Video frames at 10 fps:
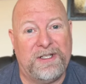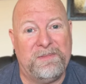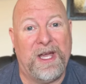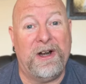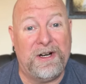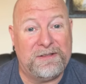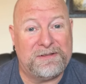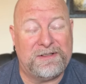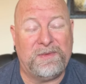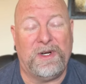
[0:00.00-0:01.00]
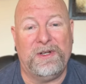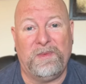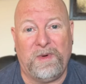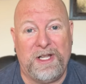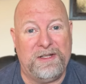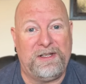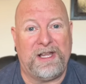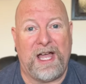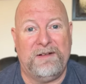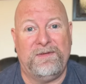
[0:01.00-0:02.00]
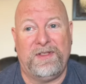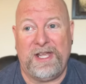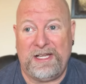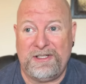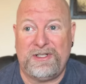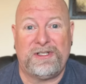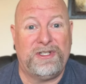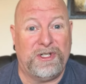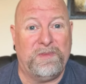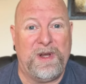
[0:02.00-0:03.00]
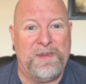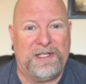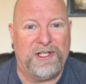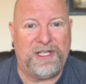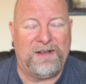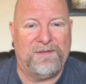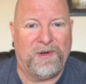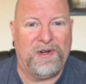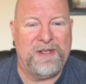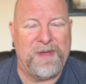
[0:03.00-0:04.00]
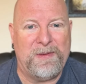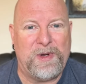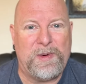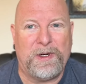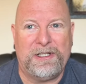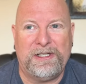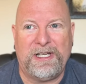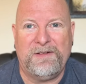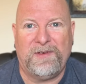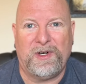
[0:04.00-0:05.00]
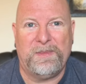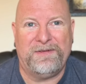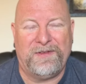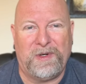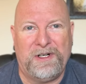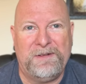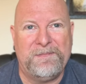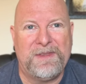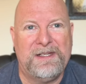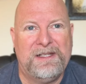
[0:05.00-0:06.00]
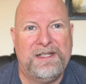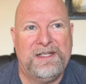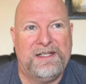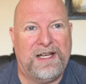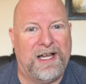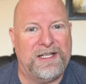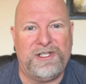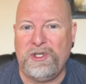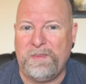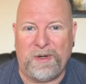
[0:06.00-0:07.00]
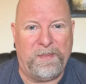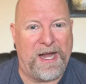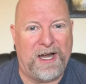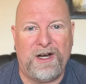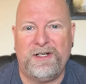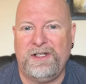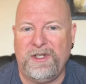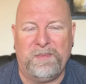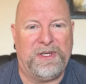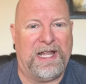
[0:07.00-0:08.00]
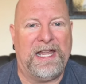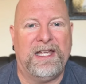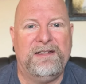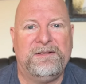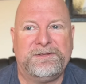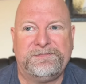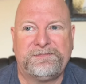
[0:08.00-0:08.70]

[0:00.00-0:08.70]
done better? What what kind of things should we be looking for that maybe we weren't looking for before? Uh, you prepare, you plan,